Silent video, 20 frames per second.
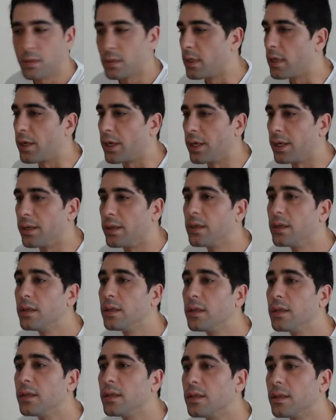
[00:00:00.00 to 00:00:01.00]
All right,
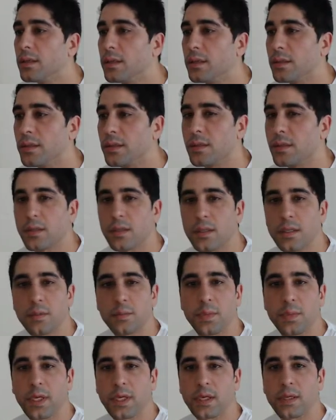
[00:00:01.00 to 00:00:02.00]
let's get
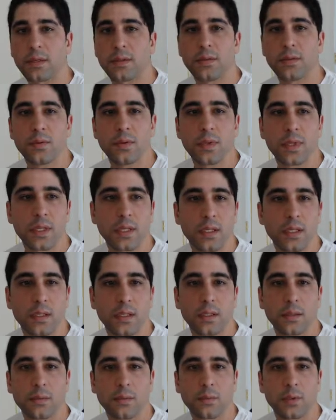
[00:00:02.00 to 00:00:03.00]
back into the
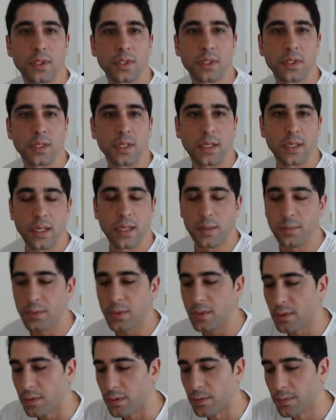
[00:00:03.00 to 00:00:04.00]
game. What the heck happened here?